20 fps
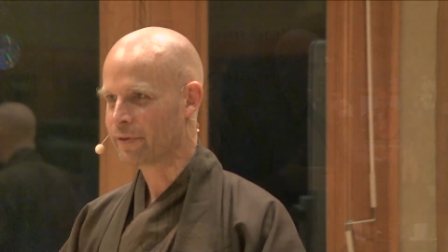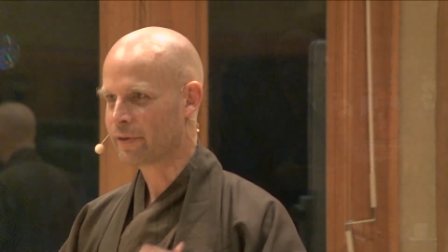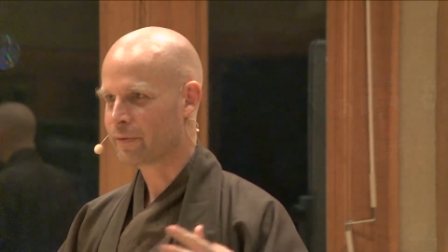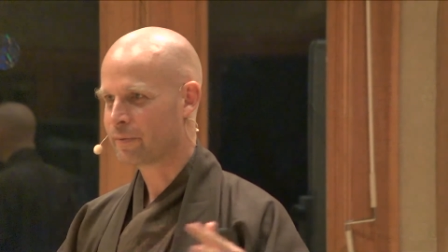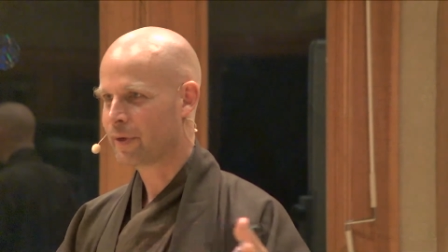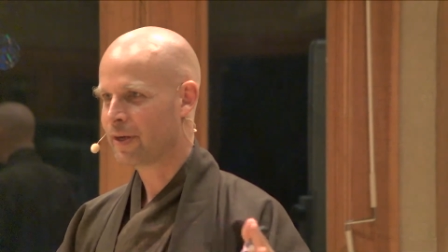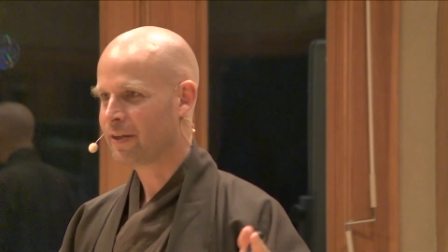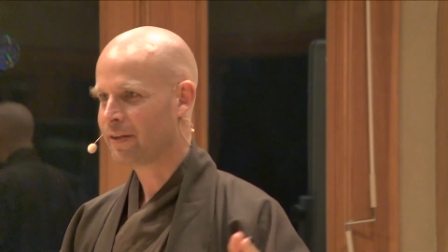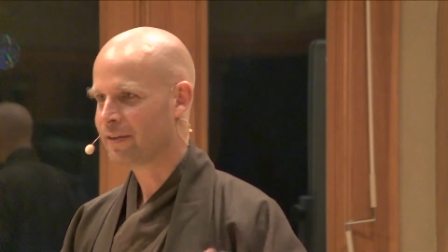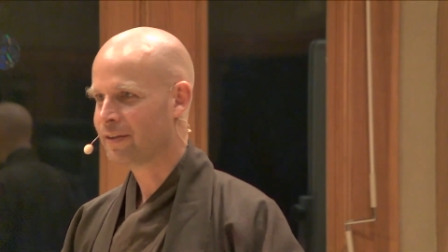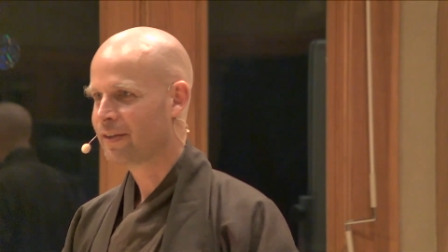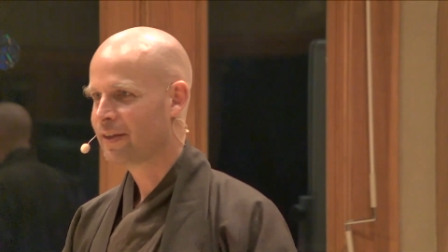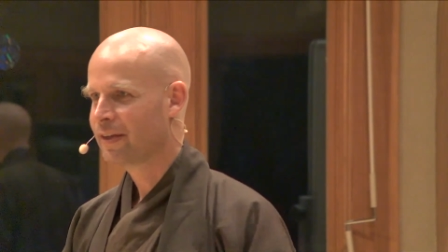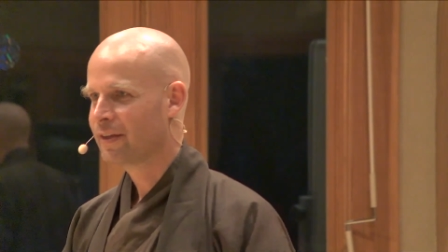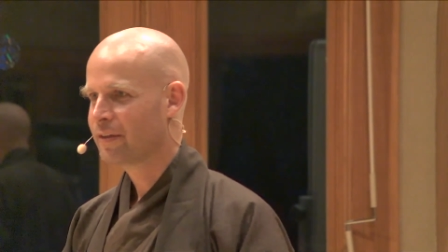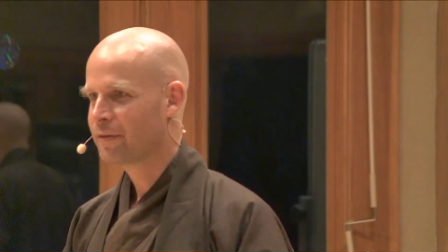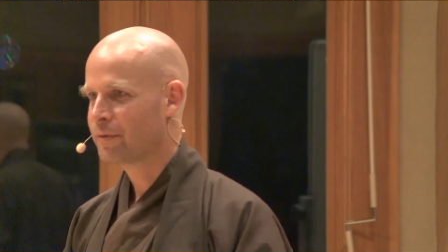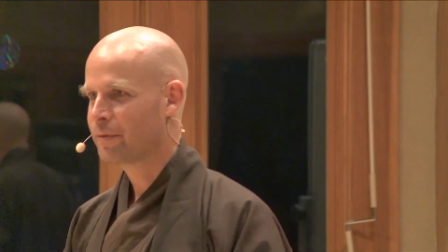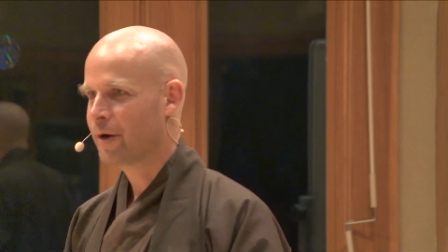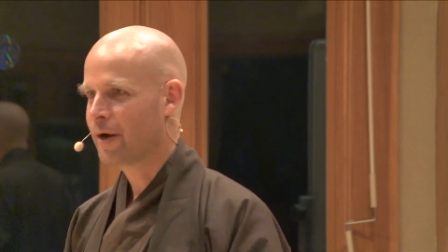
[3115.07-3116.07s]
as well
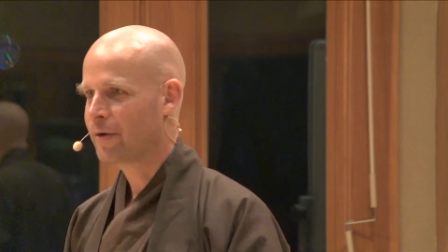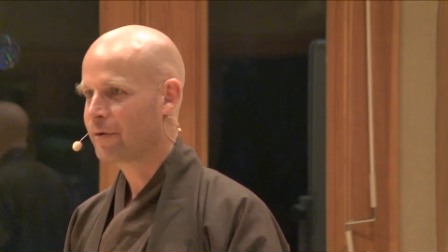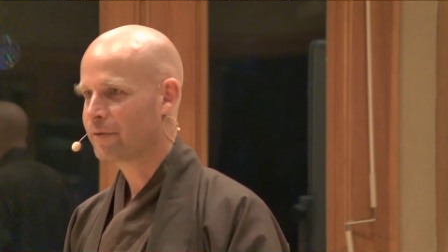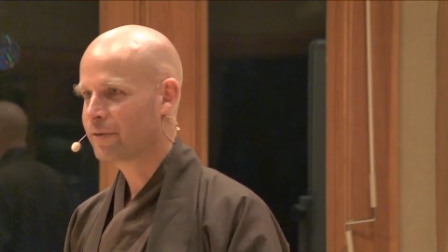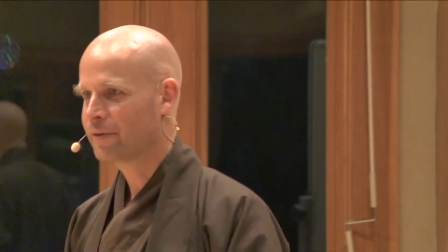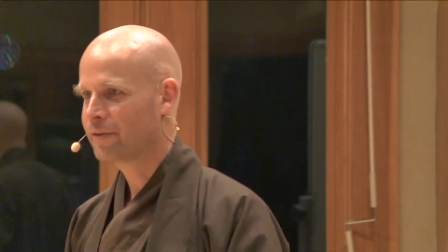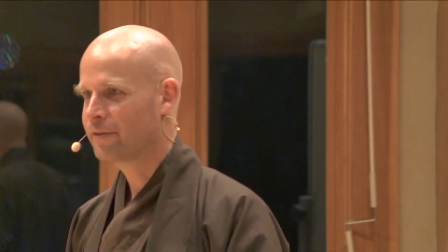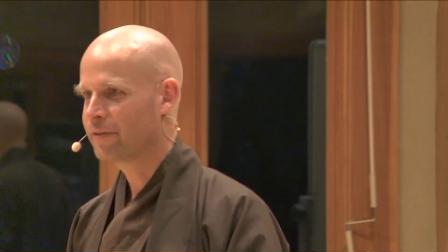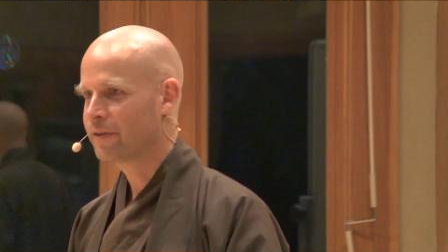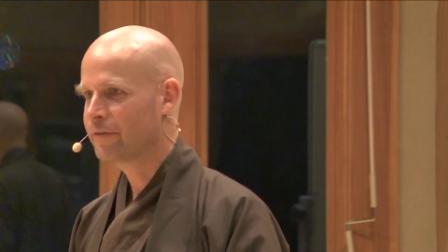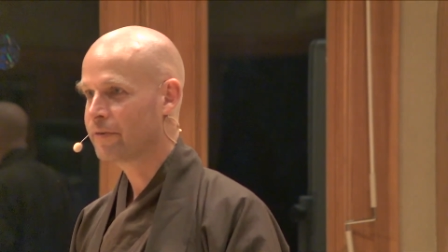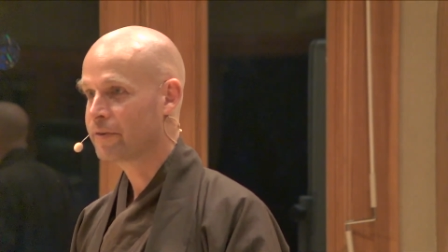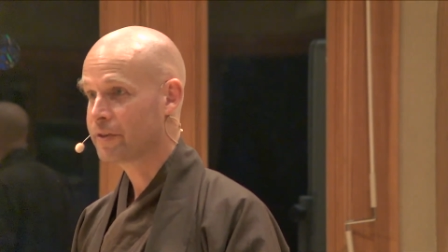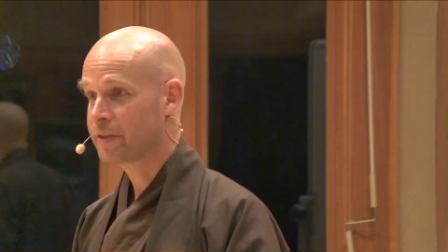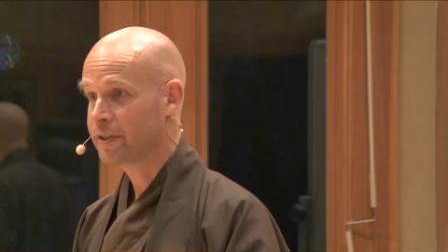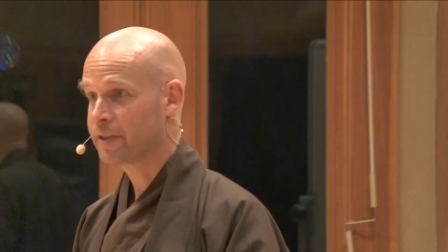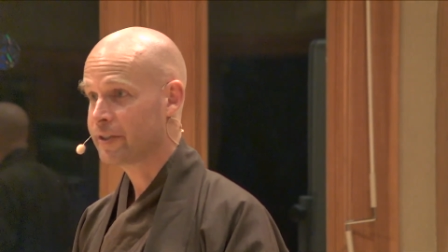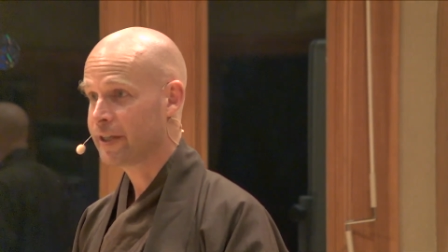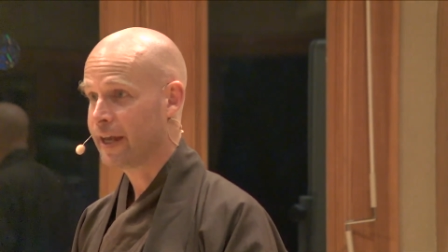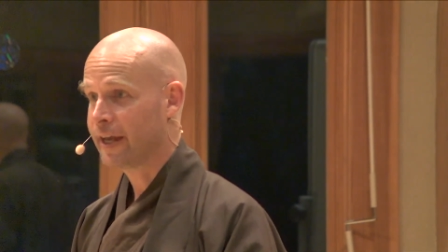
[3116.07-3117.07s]
throughout different
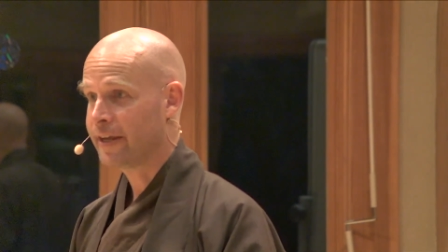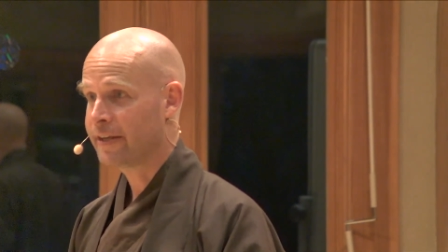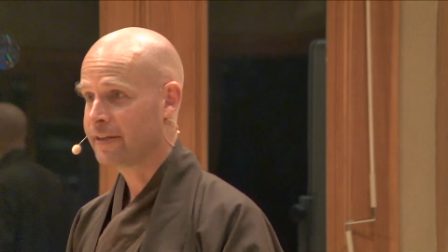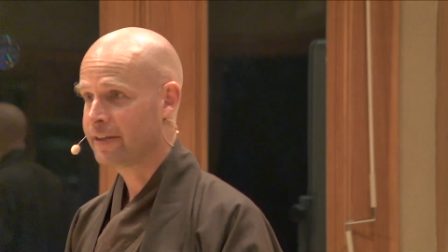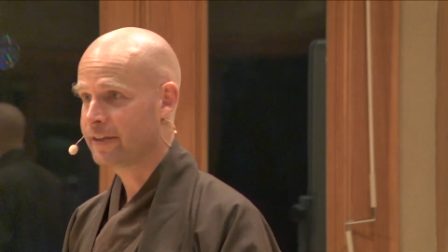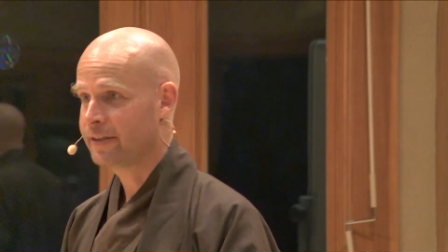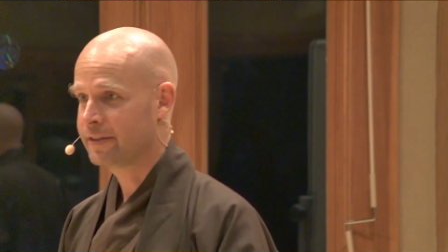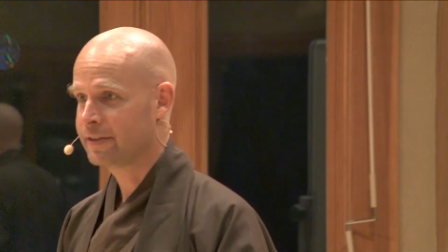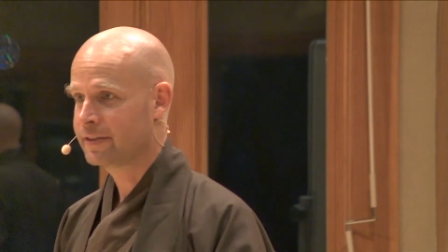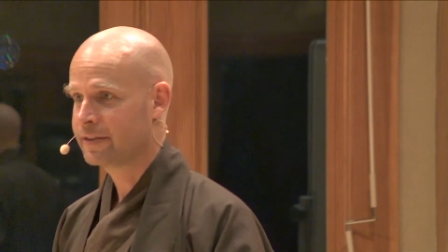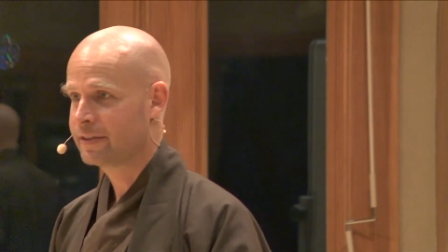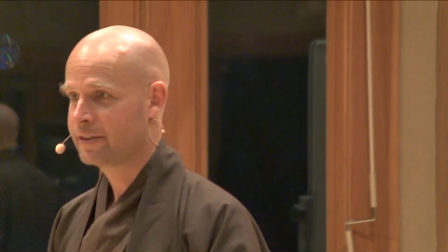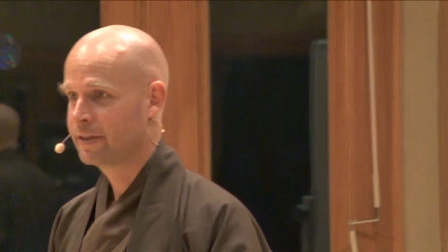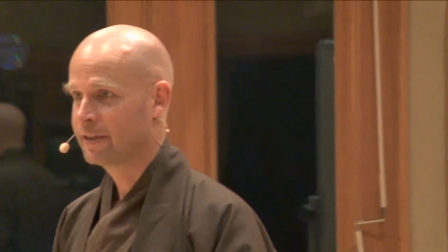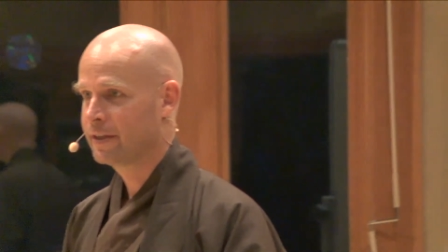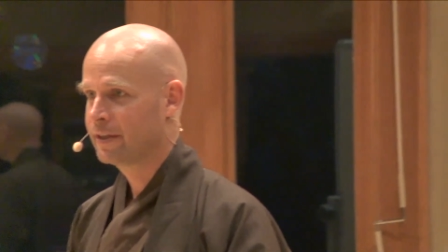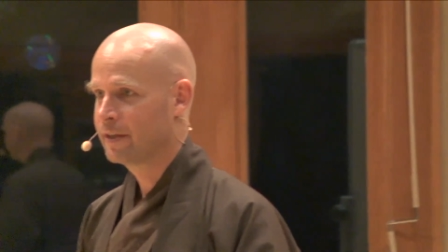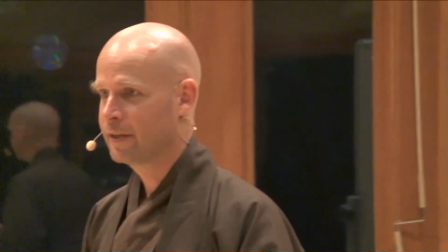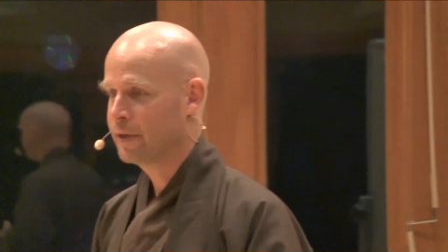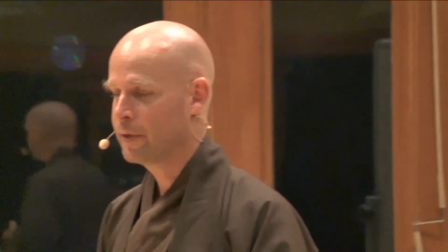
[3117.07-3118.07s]
societies.
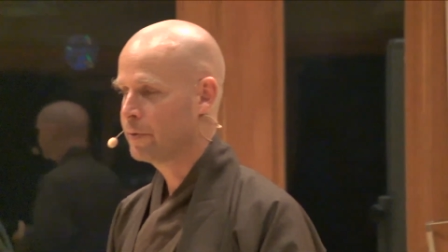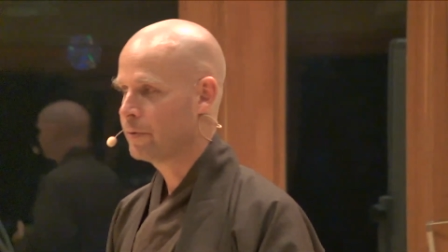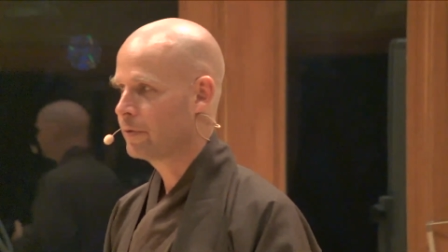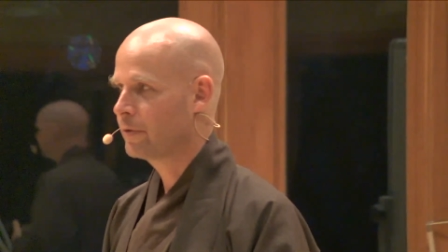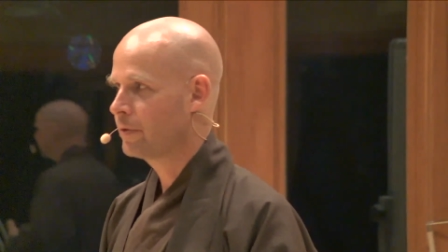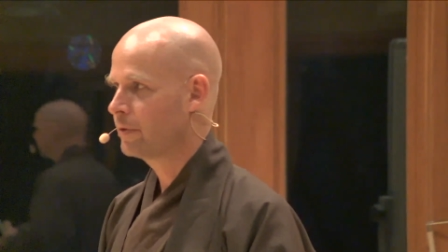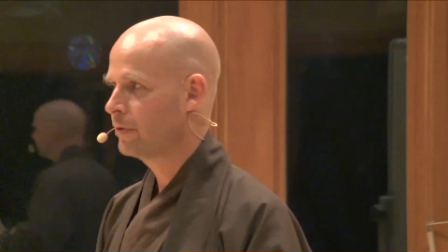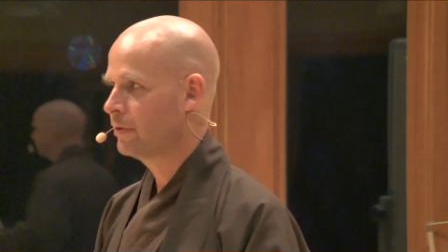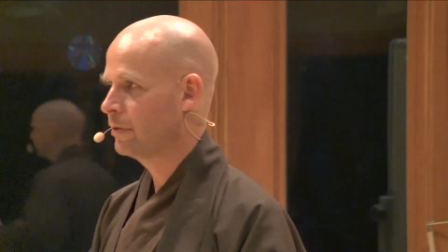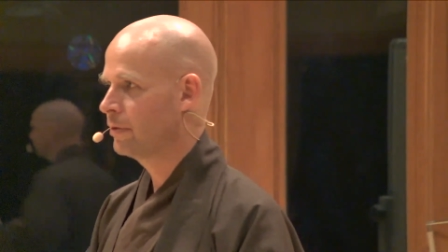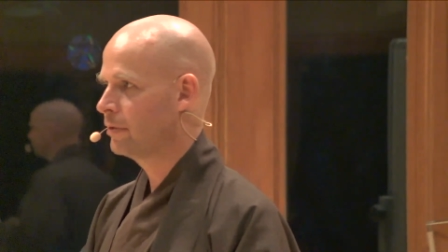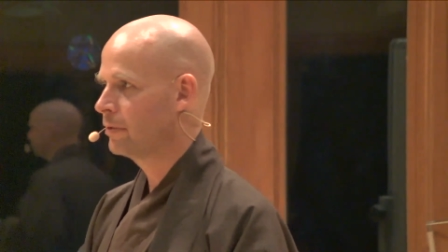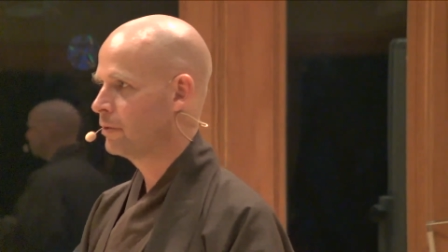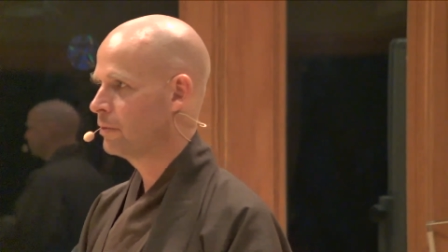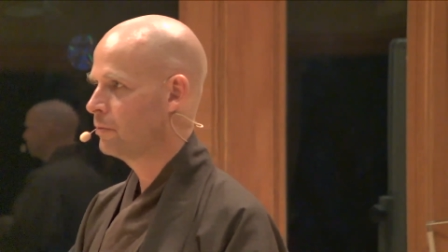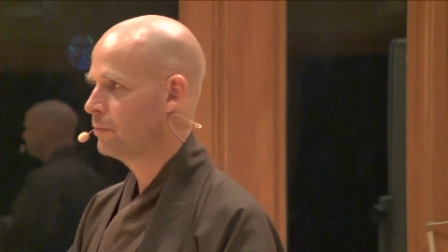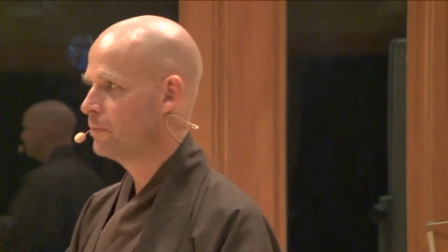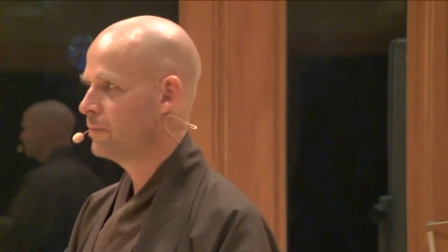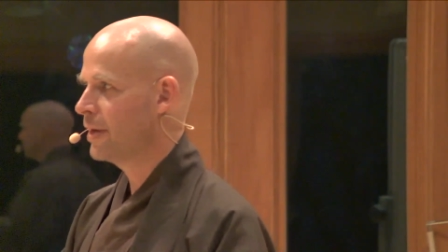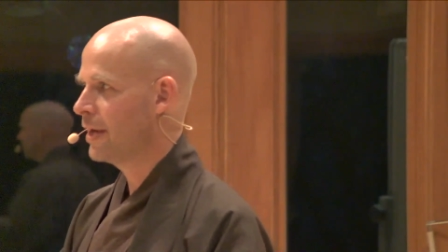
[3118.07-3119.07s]
You
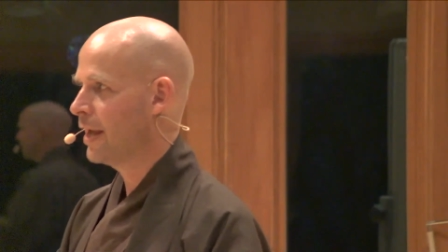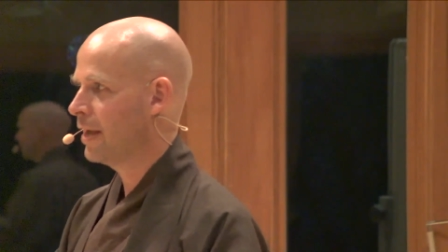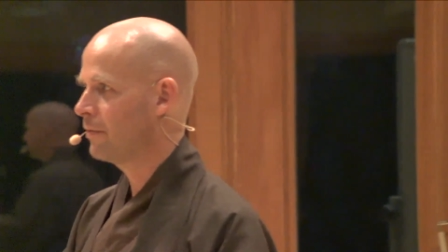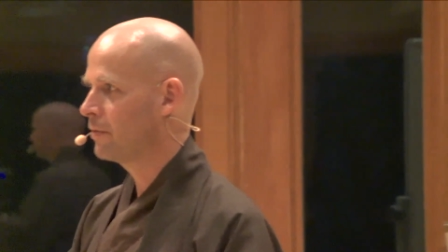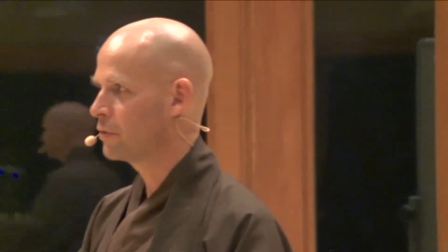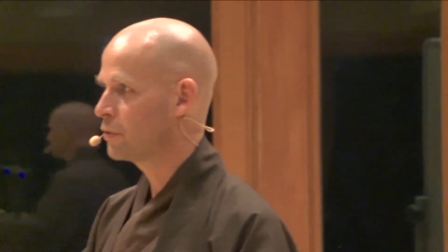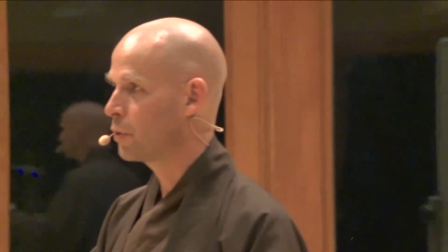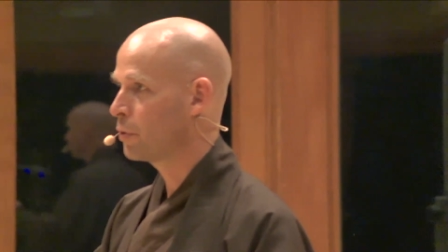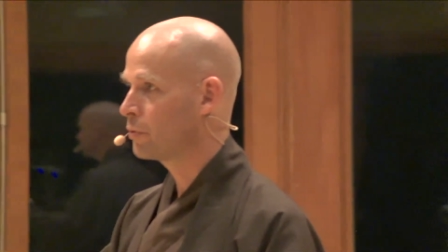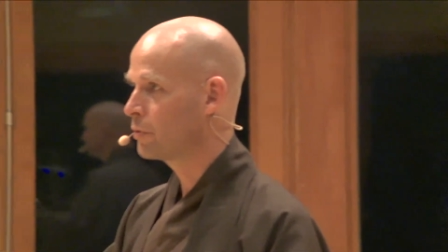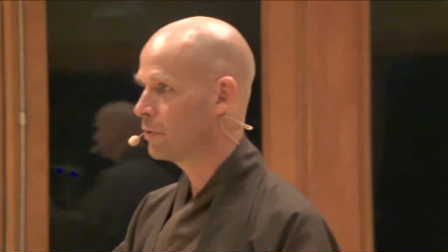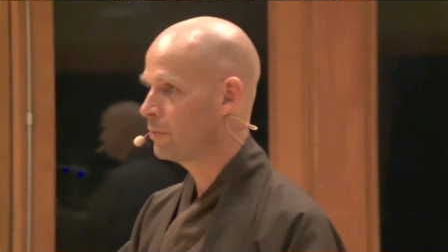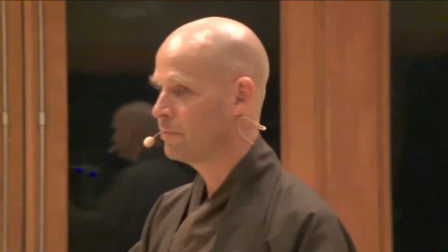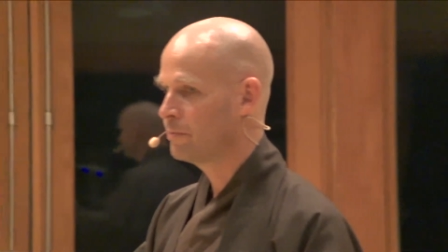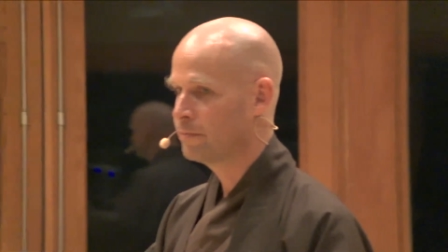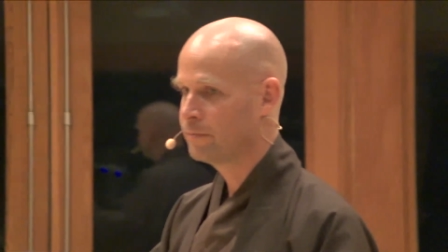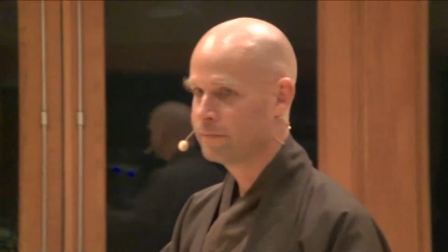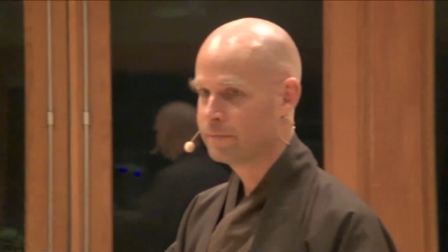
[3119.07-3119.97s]
might have a totem